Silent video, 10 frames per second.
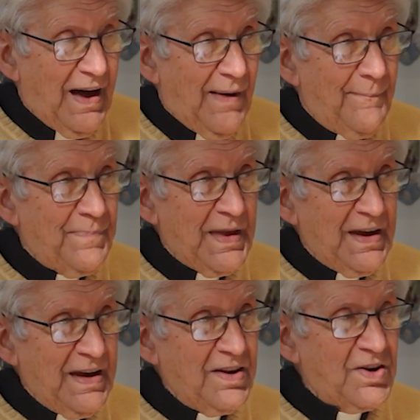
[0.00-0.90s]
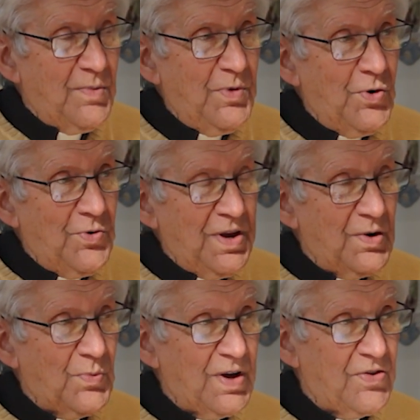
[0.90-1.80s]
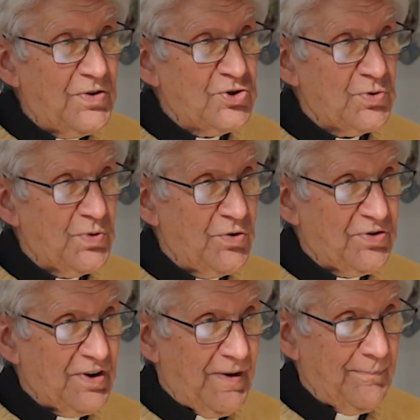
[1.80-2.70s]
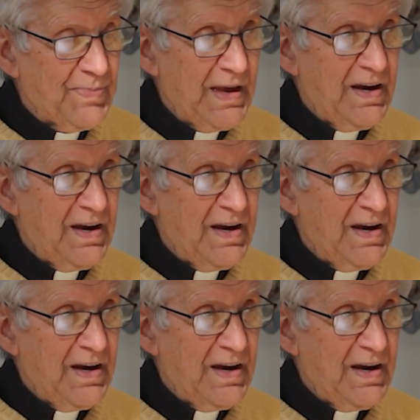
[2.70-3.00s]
them in communion with Jerusalem.